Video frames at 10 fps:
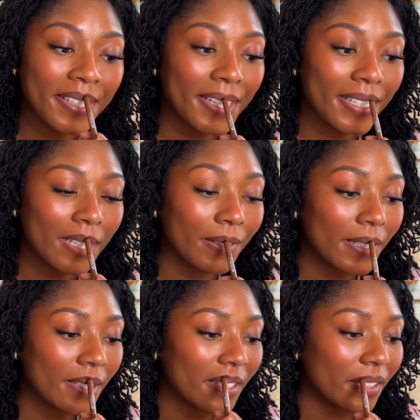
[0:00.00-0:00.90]
it
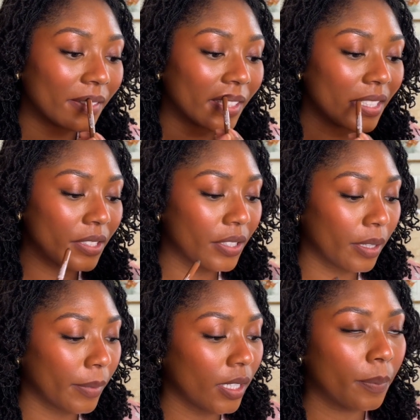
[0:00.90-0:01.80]
depends on your
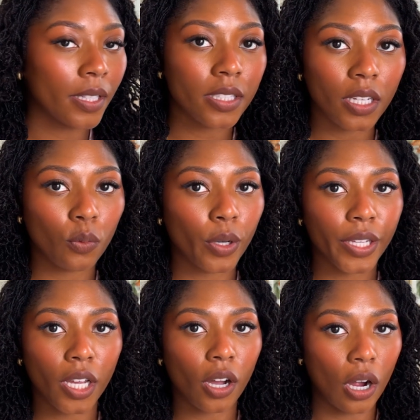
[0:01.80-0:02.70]
relationship. It depends on where
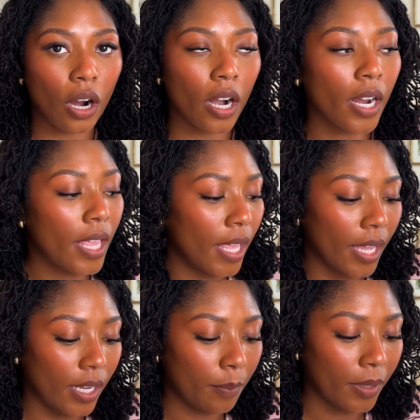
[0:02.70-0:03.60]
y'all are.
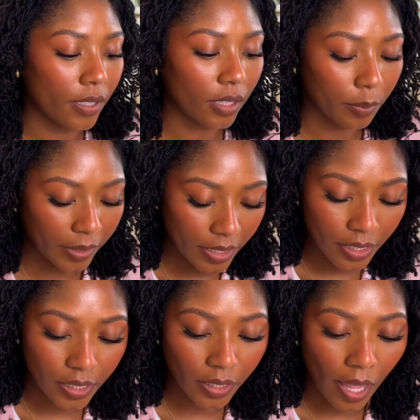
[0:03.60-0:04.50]
It depends on the
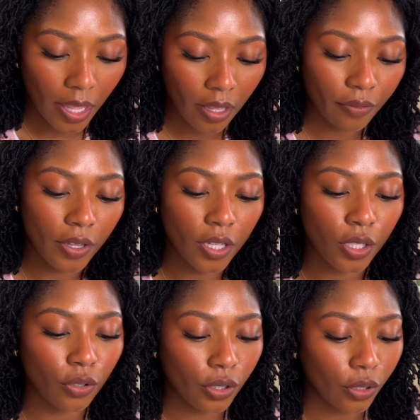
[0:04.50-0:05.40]
places in life.
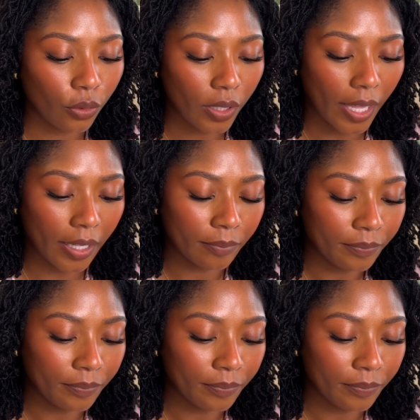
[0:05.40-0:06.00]
You know, like